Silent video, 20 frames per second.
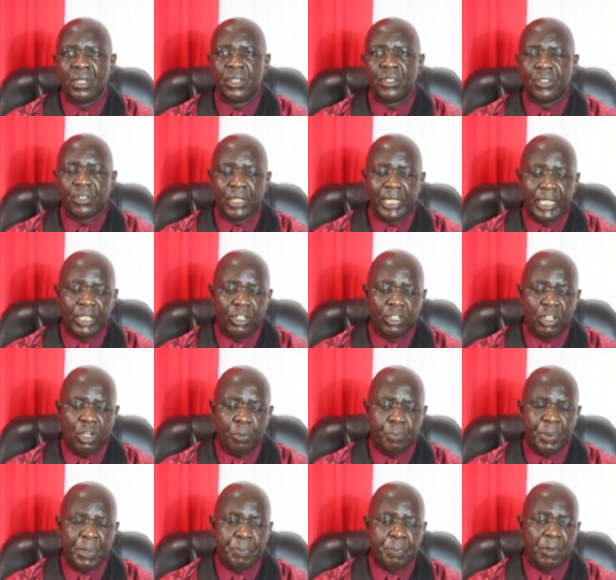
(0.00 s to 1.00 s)
So a lot
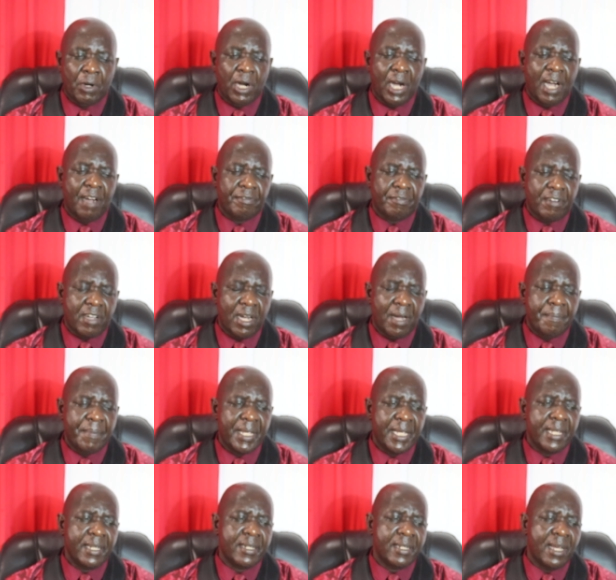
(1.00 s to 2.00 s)
of people have
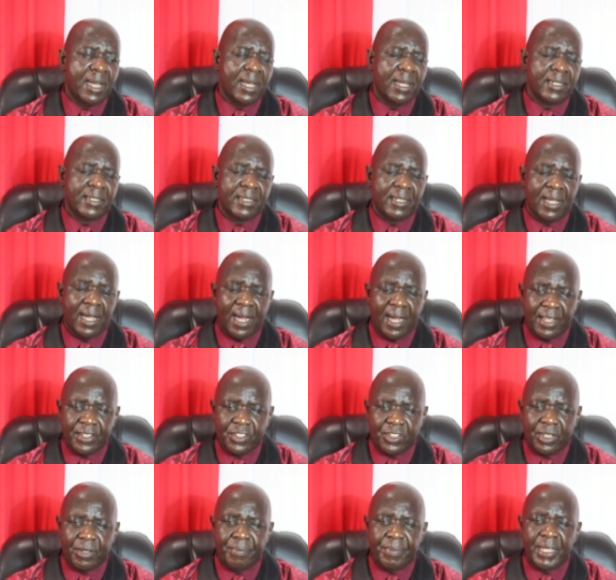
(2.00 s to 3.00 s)
come in and
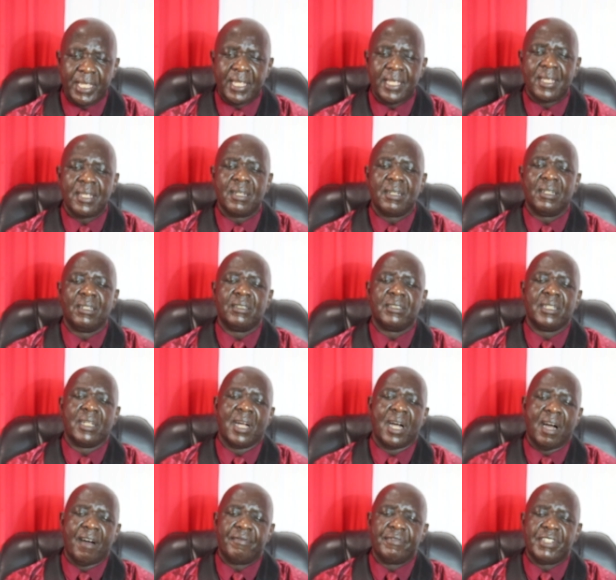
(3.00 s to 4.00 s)
asked me,
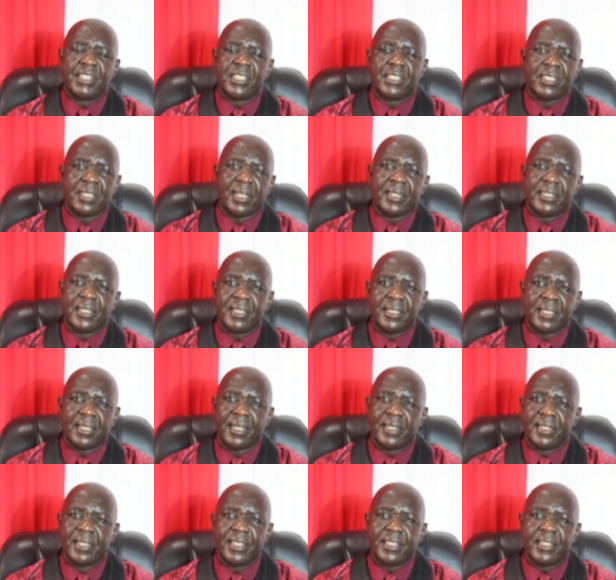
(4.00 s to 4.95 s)
they have this and this and